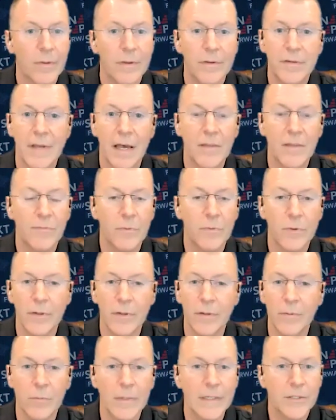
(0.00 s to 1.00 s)
South
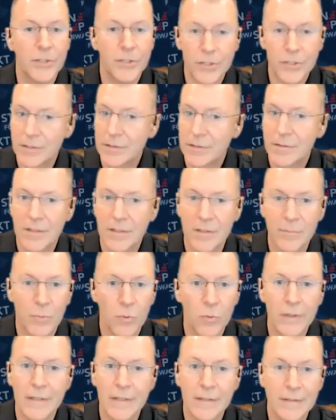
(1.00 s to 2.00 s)
Florida, which, to your
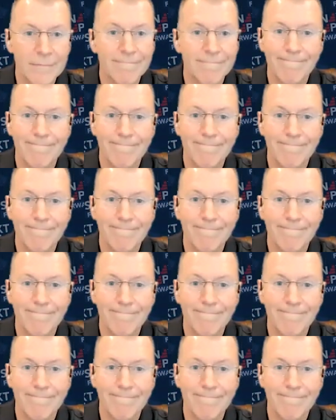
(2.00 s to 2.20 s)
point,